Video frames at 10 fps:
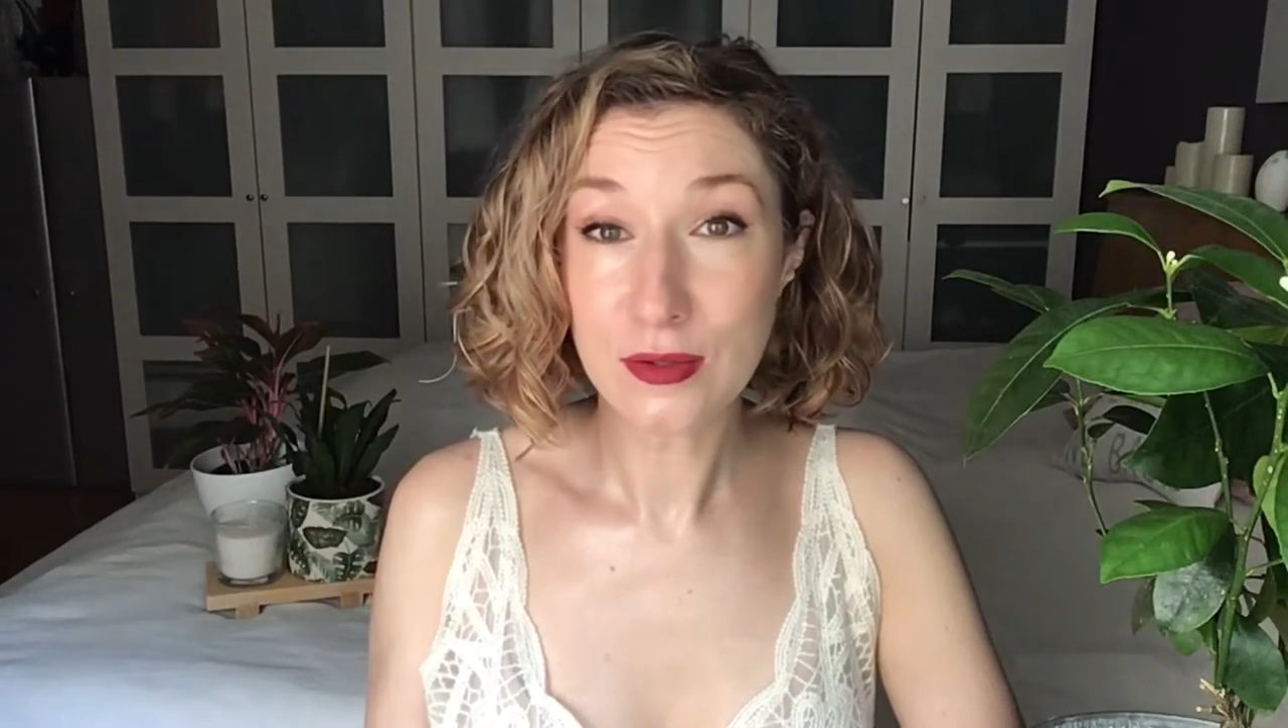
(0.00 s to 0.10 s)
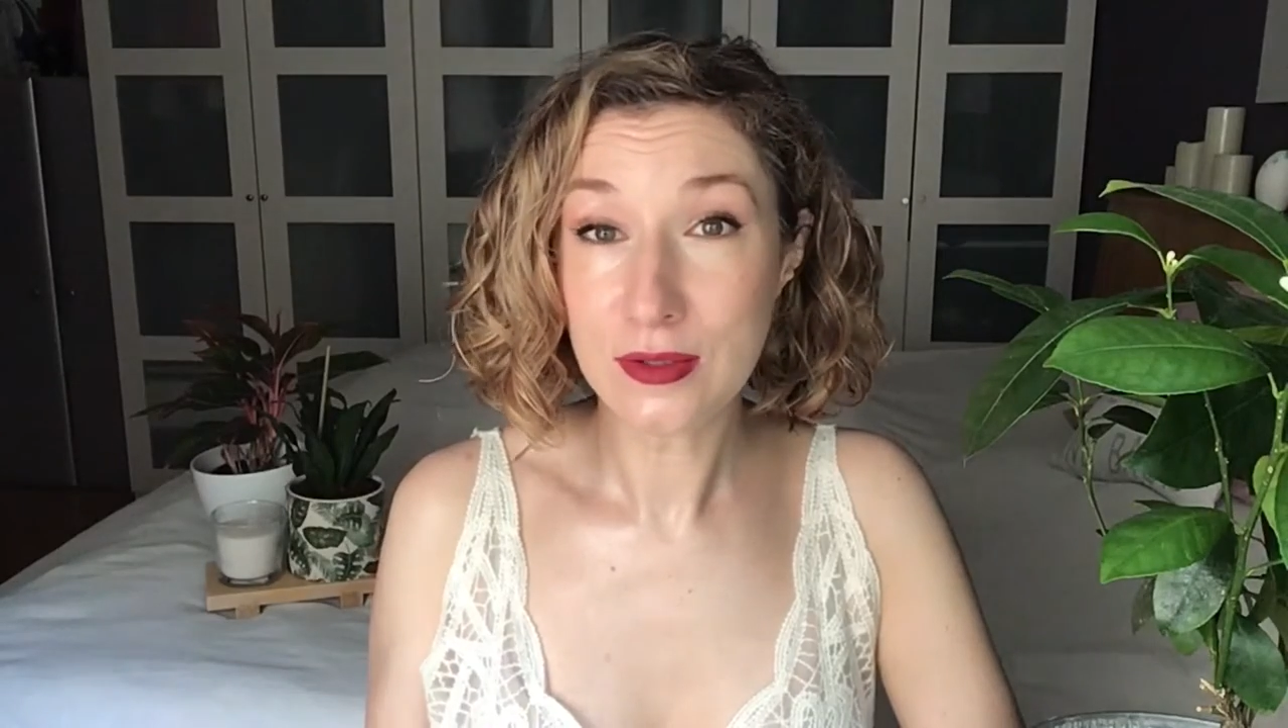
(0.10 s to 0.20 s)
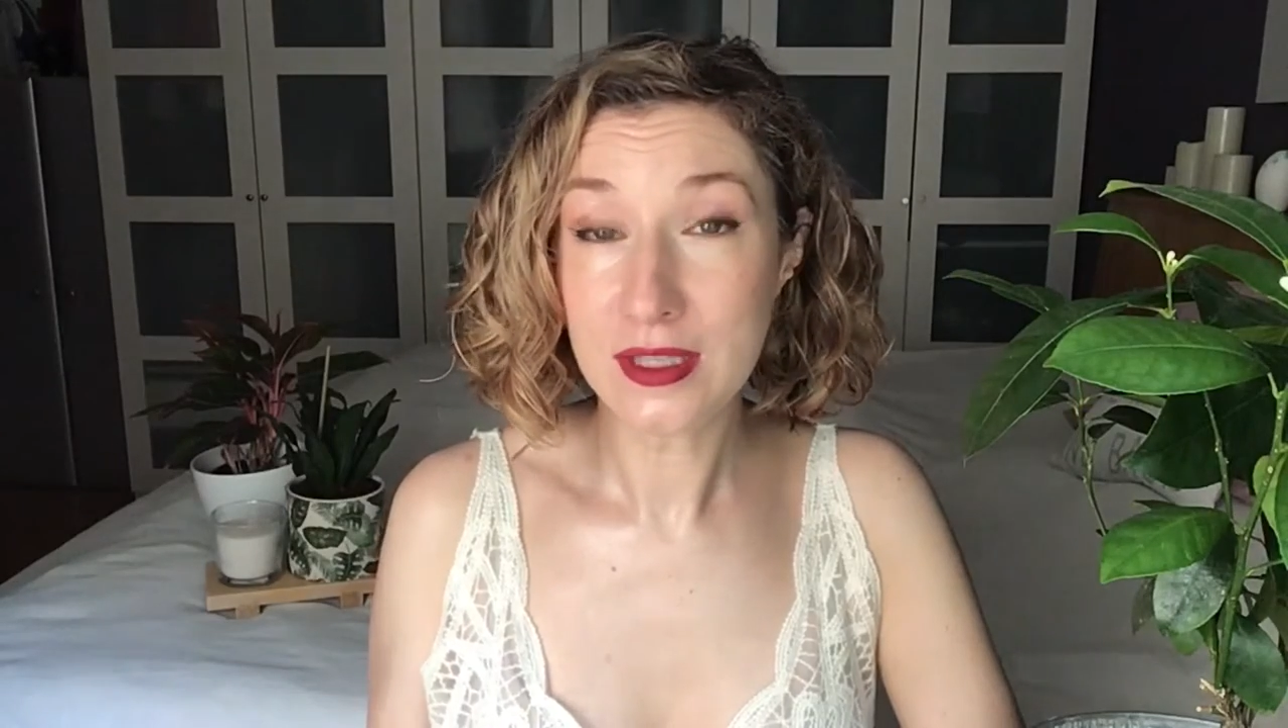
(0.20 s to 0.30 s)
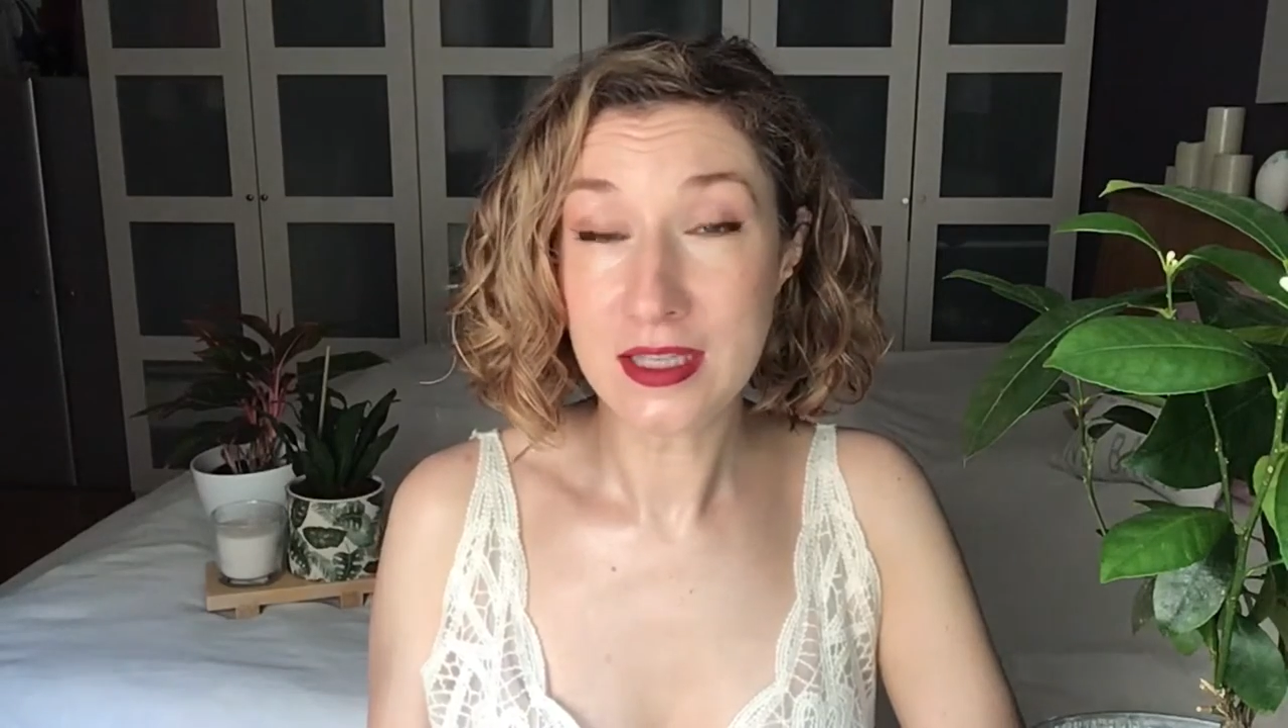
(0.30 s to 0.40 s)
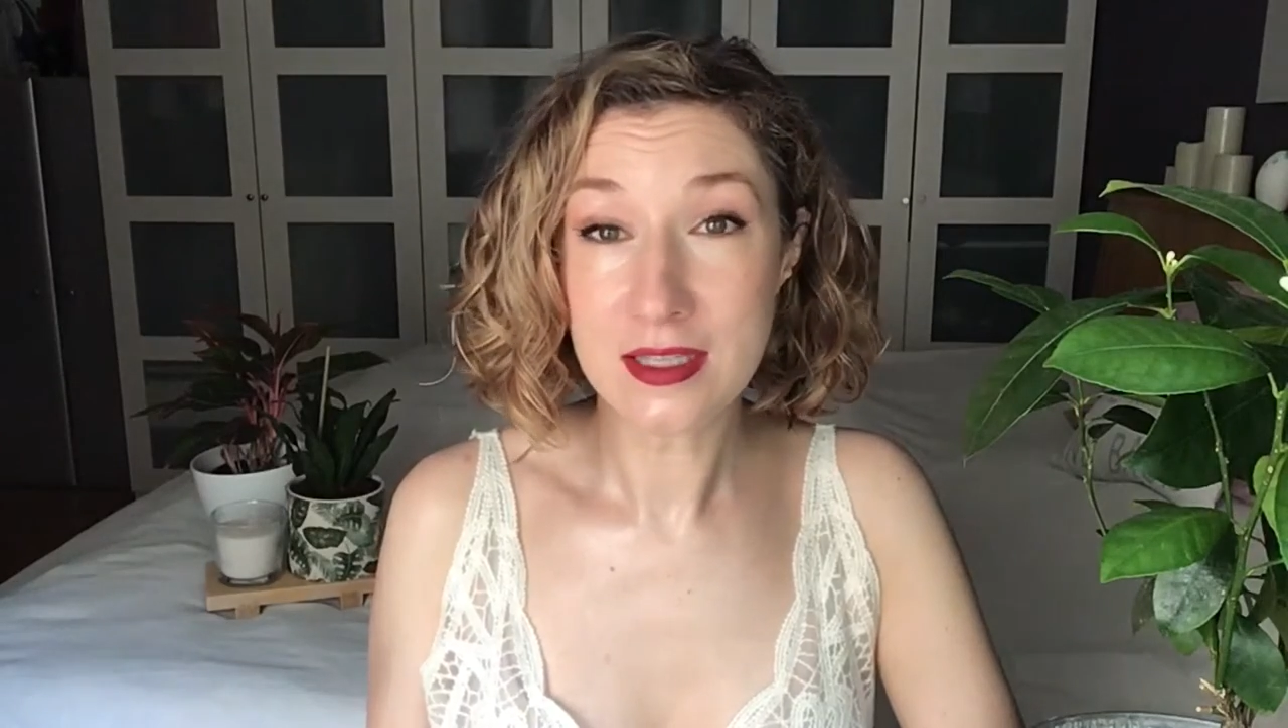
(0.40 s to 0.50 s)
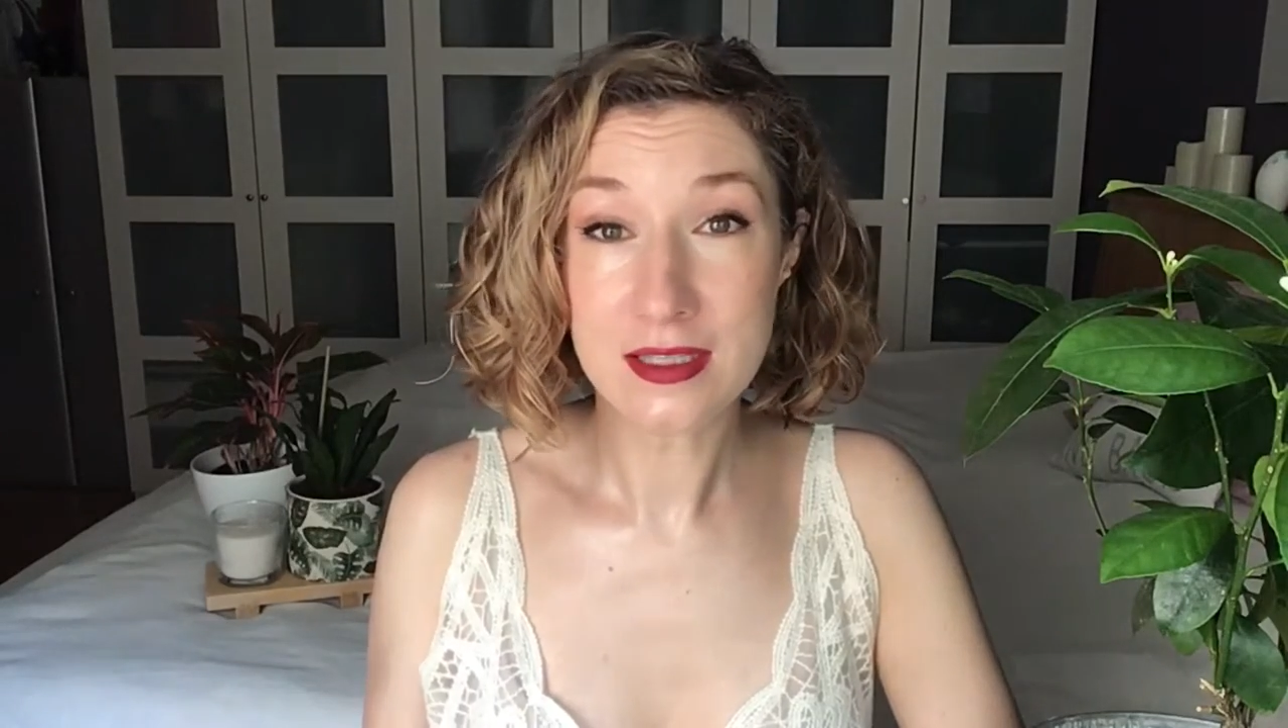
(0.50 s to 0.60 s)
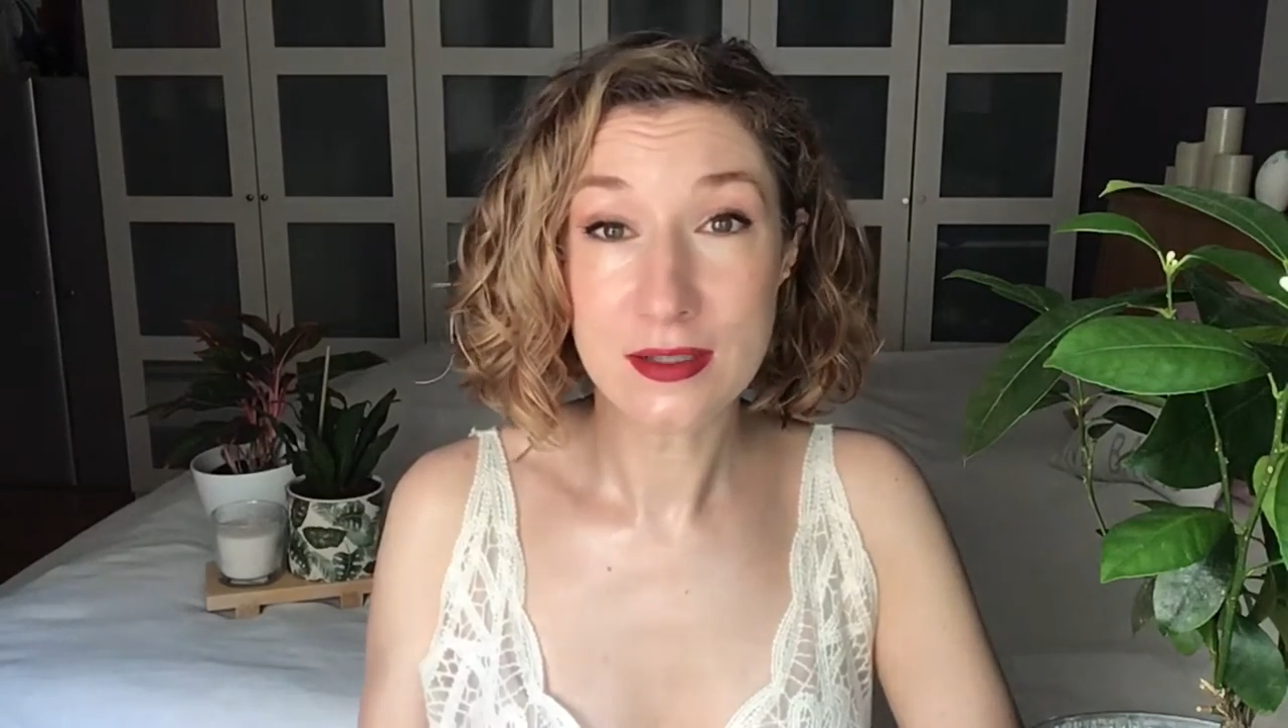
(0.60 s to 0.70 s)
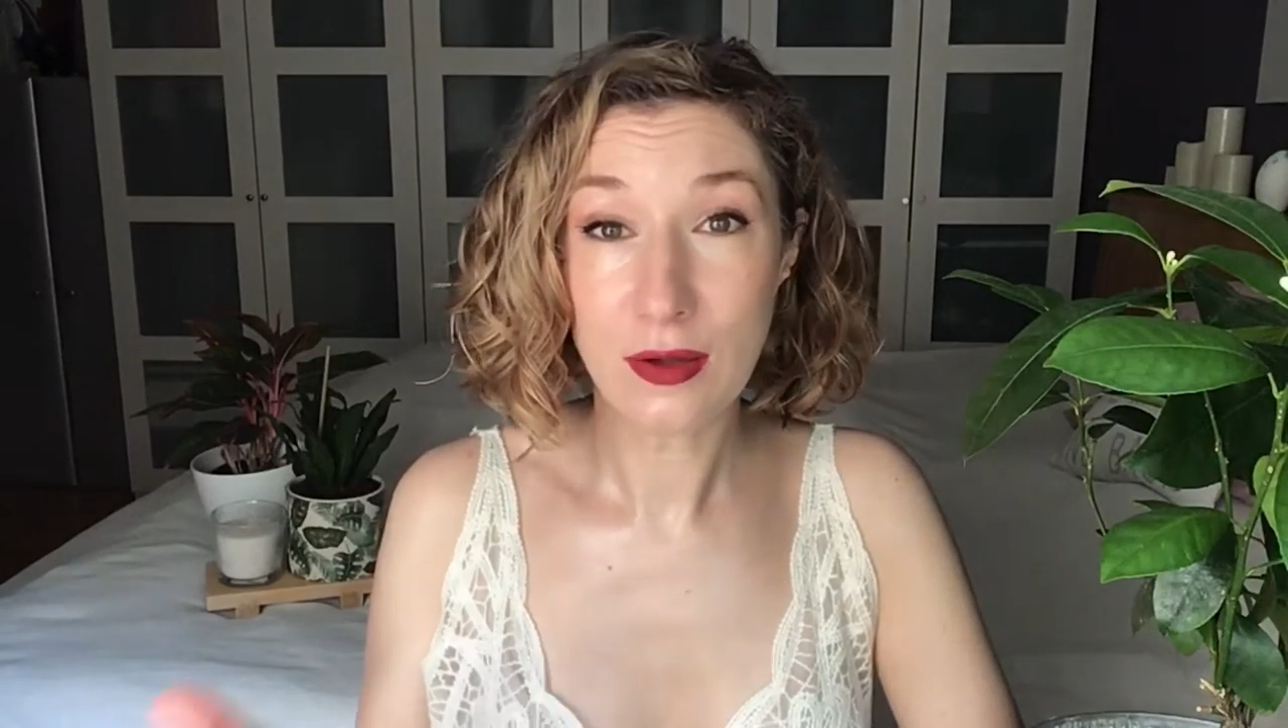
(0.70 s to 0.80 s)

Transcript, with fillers: things